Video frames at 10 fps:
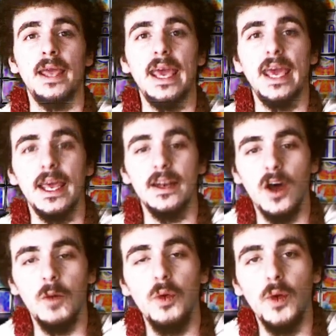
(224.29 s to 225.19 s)
and
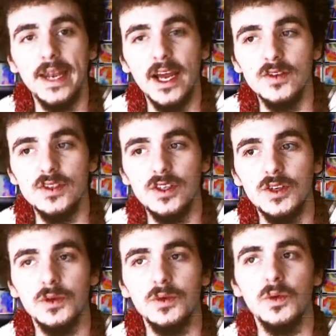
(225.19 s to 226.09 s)
I'll point out to
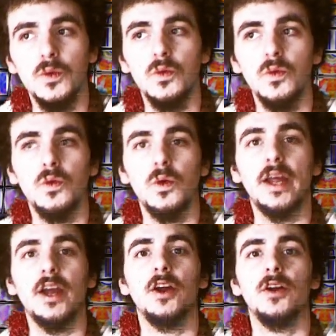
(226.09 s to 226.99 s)
you
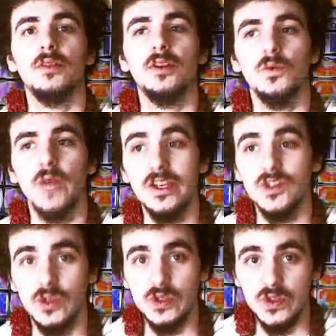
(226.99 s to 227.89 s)
where the
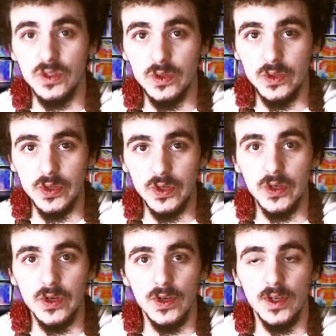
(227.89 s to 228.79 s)
racial
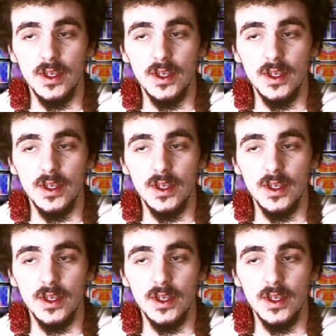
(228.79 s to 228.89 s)
slur